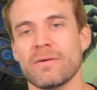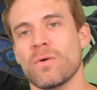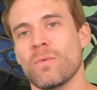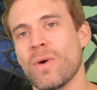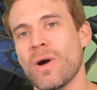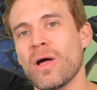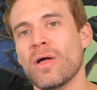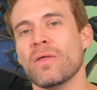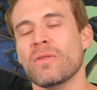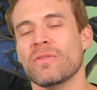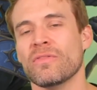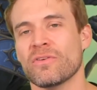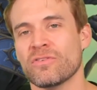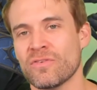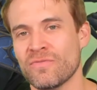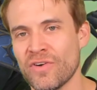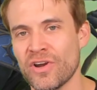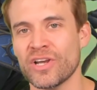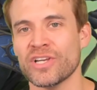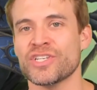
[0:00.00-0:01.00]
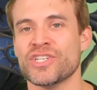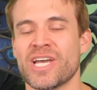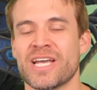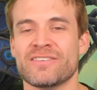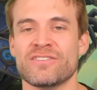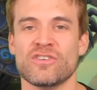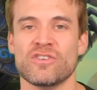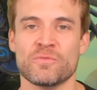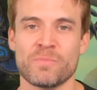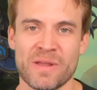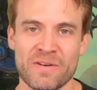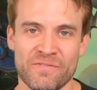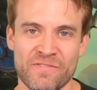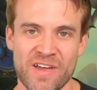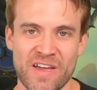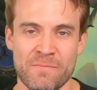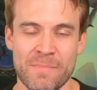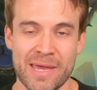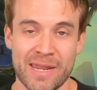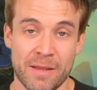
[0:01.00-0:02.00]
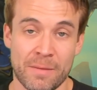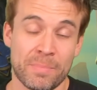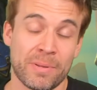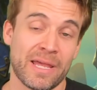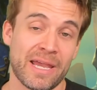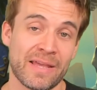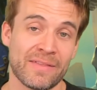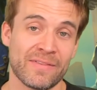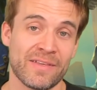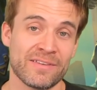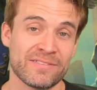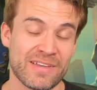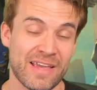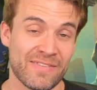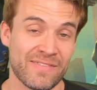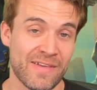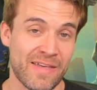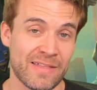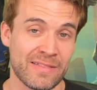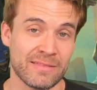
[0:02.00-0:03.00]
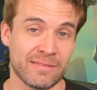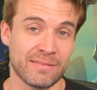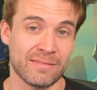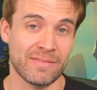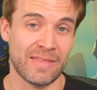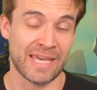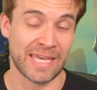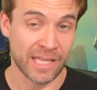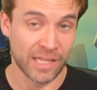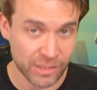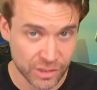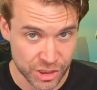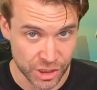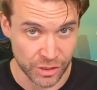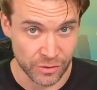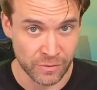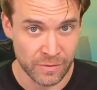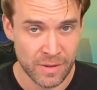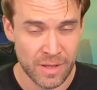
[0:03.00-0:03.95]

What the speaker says: well, there's a very good chance that you spent 5 mana playing this and then they killed you.